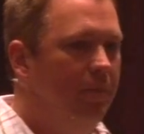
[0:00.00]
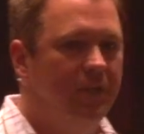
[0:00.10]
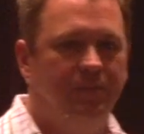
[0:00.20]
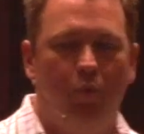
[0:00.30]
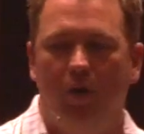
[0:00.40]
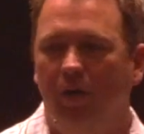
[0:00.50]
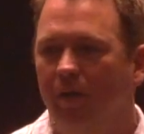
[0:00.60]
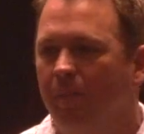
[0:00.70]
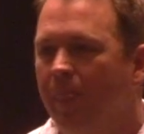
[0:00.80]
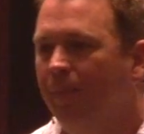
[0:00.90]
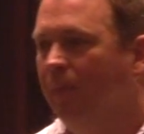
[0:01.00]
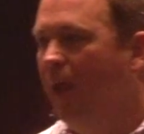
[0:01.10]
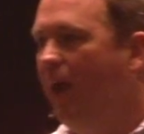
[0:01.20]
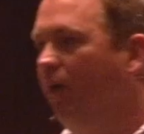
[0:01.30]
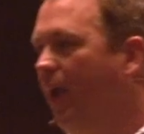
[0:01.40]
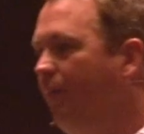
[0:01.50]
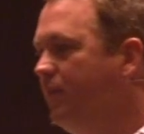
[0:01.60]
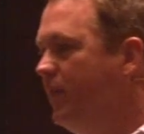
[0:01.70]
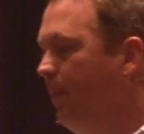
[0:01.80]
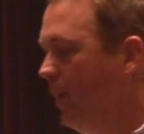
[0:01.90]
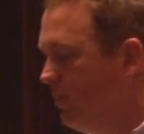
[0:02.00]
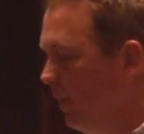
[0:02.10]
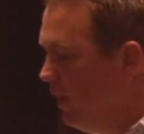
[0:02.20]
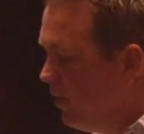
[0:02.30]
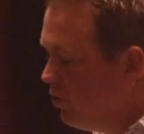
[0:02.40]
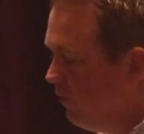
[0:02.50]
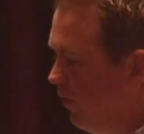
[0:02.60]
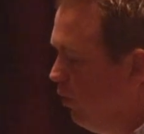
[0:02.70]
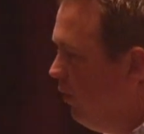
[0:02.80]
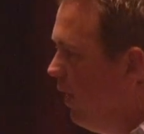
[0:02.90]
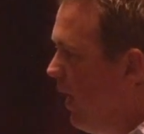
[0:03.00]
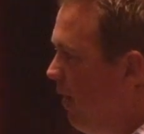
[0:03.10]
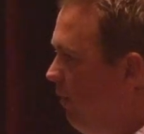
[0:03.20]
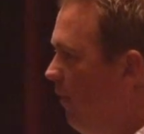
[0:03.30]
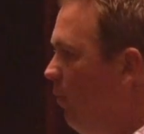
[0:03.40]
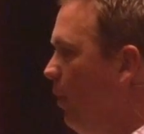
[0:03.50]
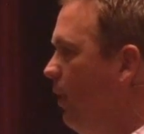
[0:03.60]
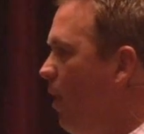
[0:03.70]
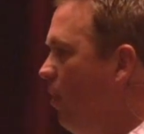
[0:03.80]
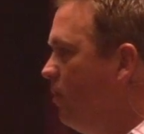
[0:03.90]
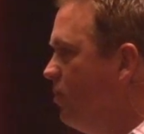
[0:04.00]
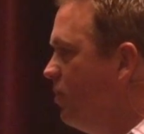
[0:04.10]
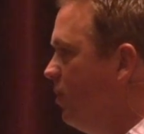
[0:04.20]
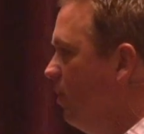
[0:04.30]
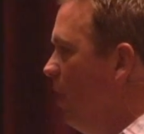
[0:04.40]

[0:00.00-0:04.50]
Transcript: this morning, and I don't have the same expectation for you that I have for everybody else.